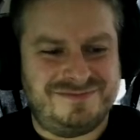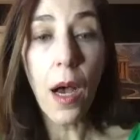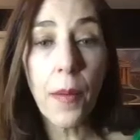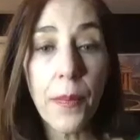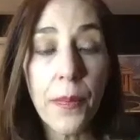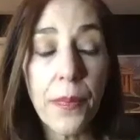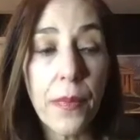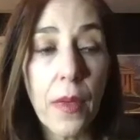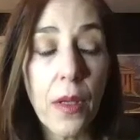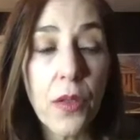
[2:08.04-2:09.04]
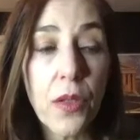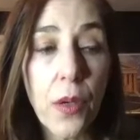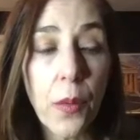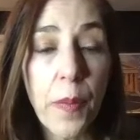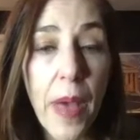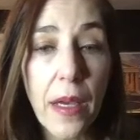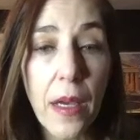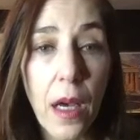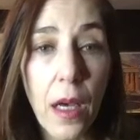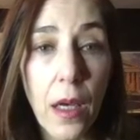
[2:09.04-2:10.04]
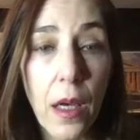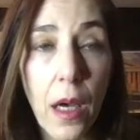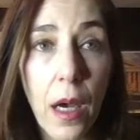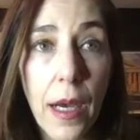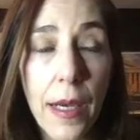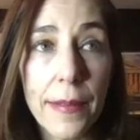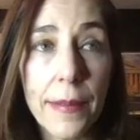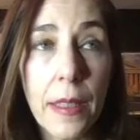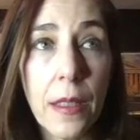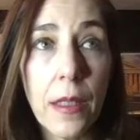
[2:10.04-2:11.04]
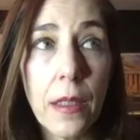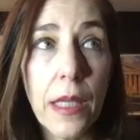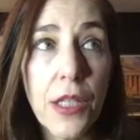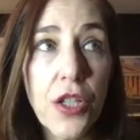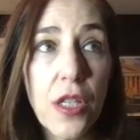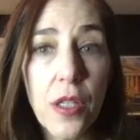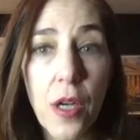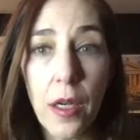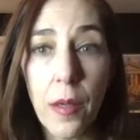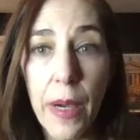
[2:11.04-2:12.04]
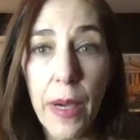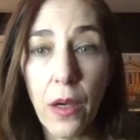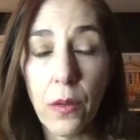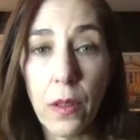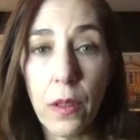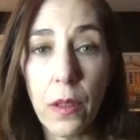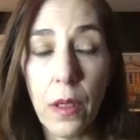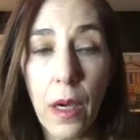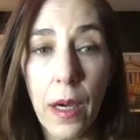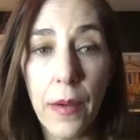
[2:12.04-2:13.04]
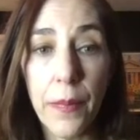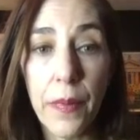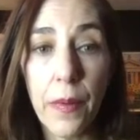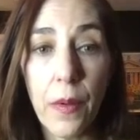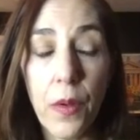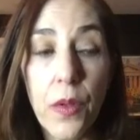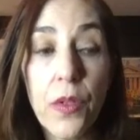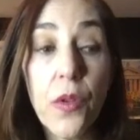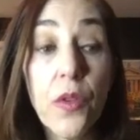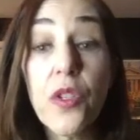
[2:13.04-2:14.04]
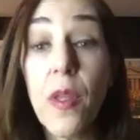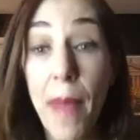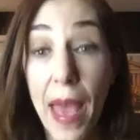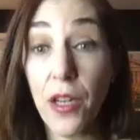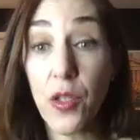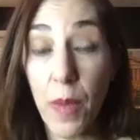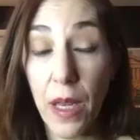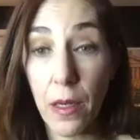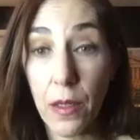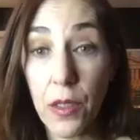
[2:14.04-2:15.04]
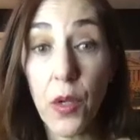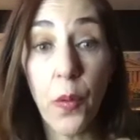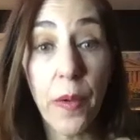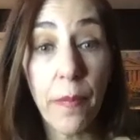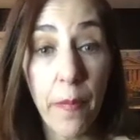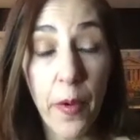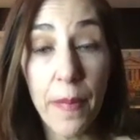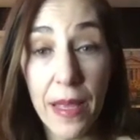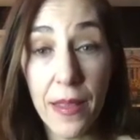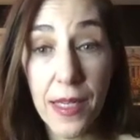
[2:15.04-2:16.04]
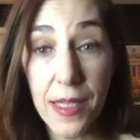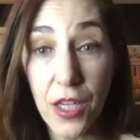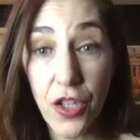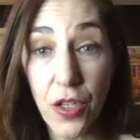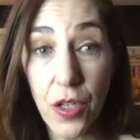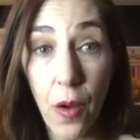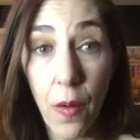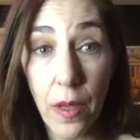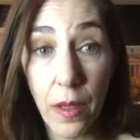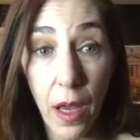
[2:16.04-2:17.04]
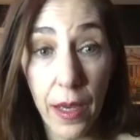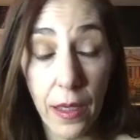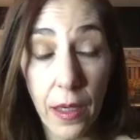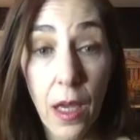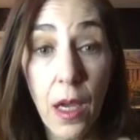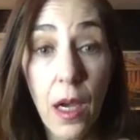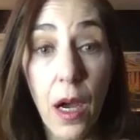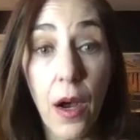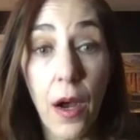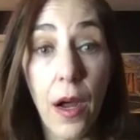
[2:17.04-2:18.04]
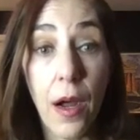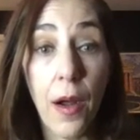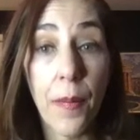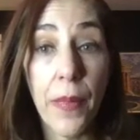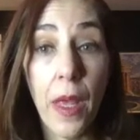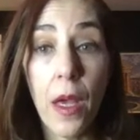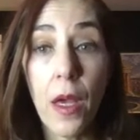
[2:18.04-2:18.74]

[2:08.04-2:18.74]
Um, so Becca, uh, let's just talk about, uh, so there's the management. So we, we made the decision to go online. Um,